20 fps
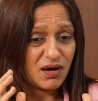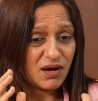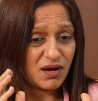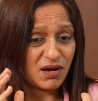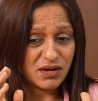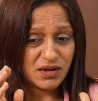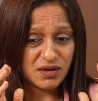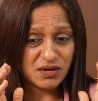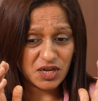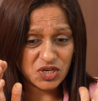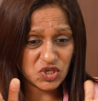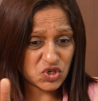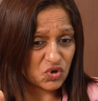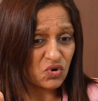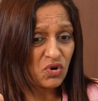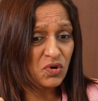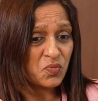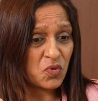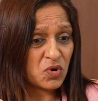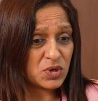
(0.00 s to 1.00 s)
a
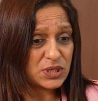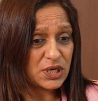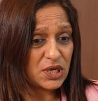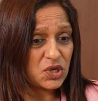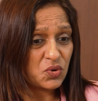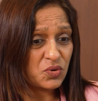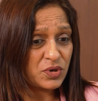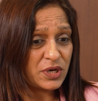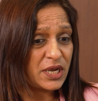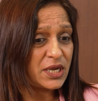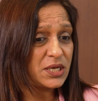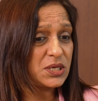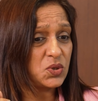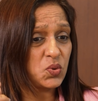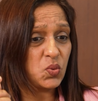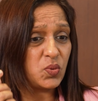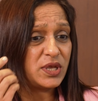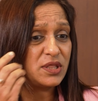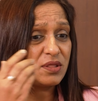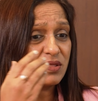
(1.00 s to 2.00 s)
control motor unit
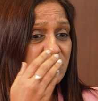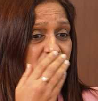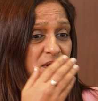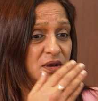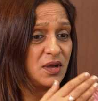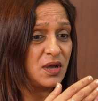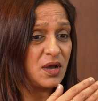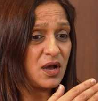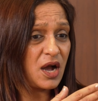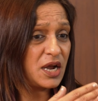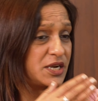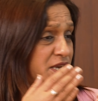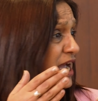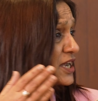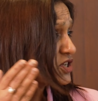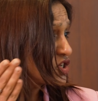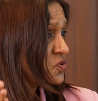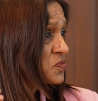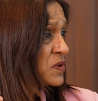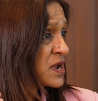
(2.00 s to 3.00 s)
with
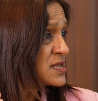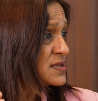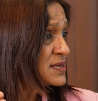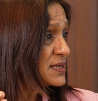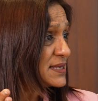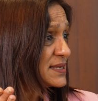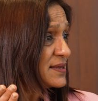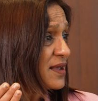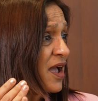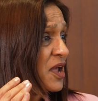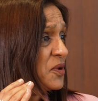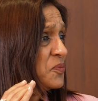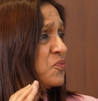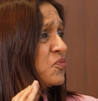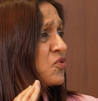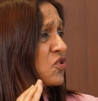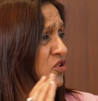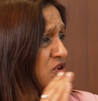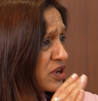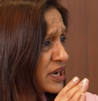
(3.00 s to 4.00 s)
attachments and
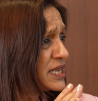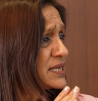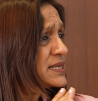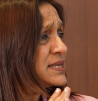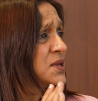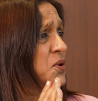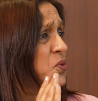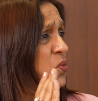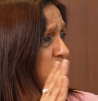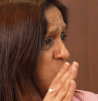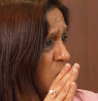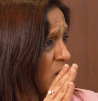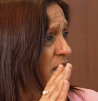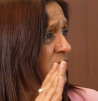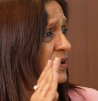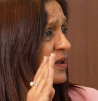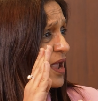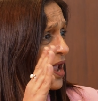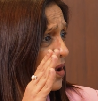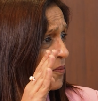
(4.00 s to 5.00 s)
progressive
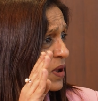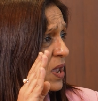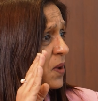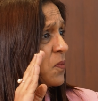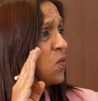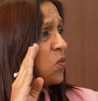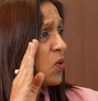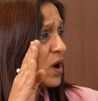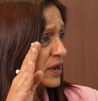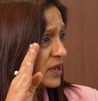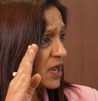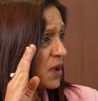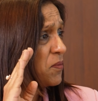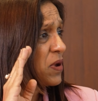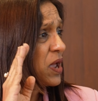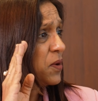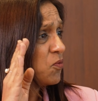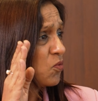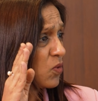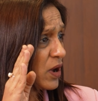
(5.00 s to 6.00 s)
1 mm, 1
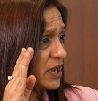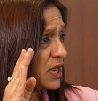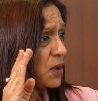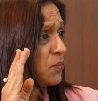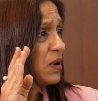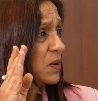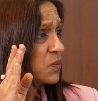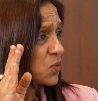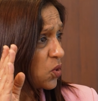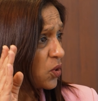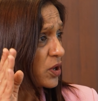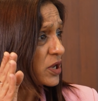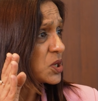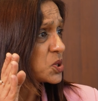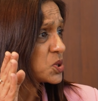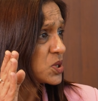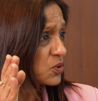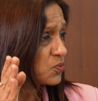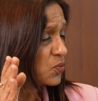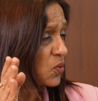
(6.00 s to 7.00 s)
mm, 1 mm going
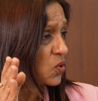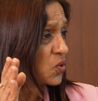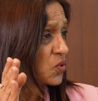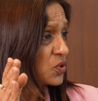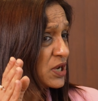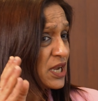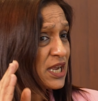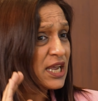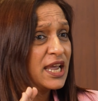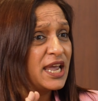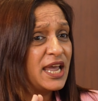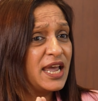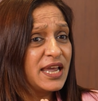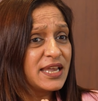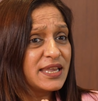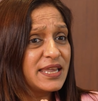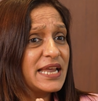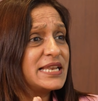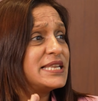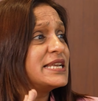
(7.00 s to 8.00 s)
into the bone,
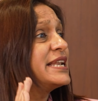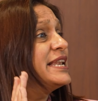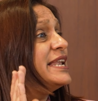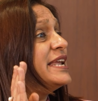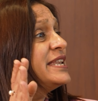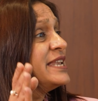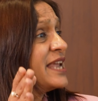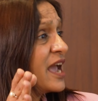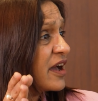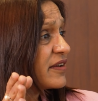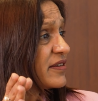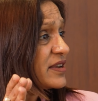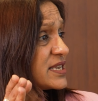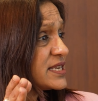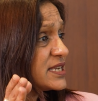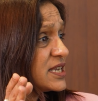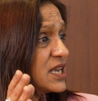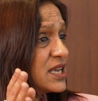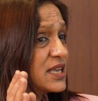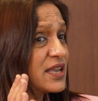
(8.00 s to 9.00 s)
getting
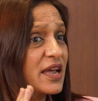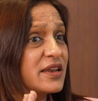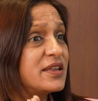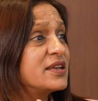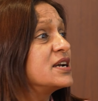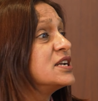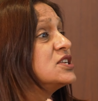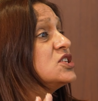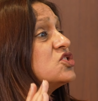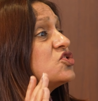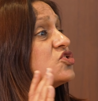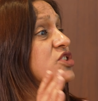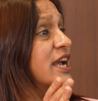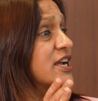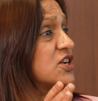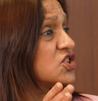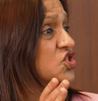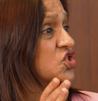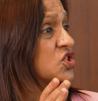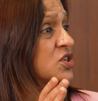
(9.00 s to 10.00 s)
linearity, getting a
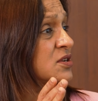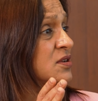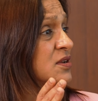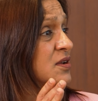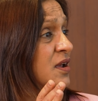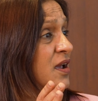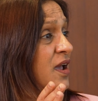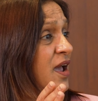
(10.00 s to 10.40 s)
direction,